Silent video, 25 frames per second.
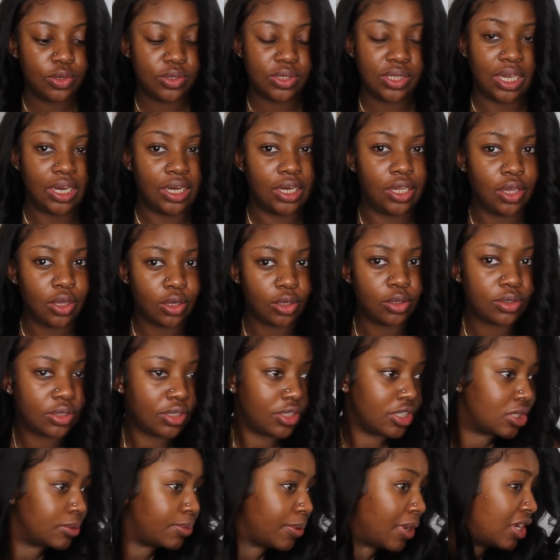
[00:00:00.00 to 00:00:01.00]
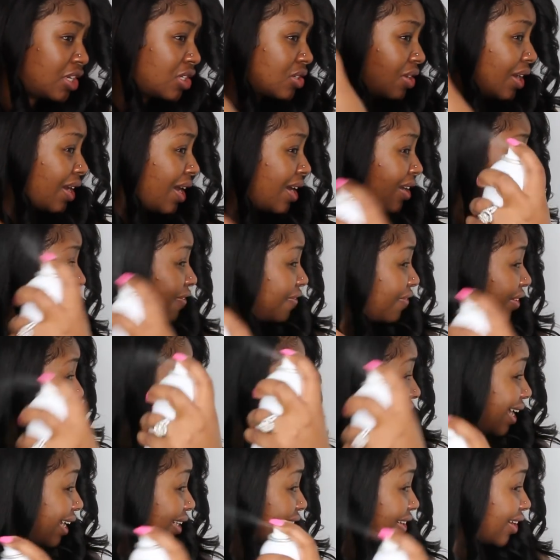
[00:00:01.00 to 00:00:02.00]
use any holding spray, so I kind of
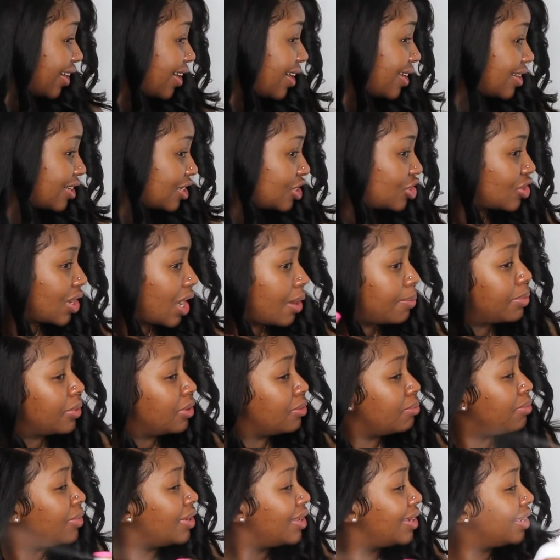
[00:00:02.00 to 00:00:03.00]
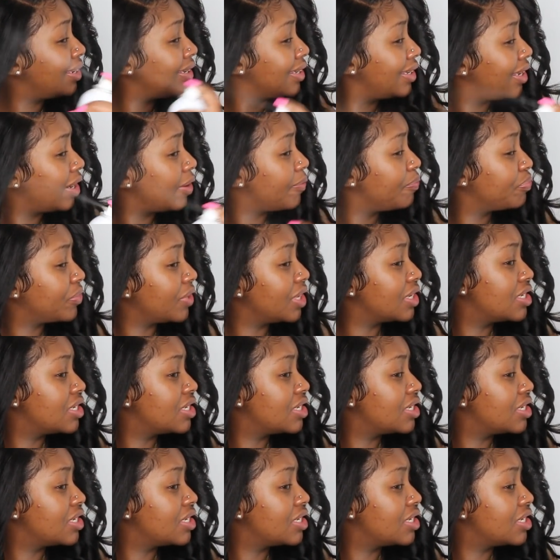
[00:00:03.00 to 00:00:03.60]
feel like they're going to drop immediately.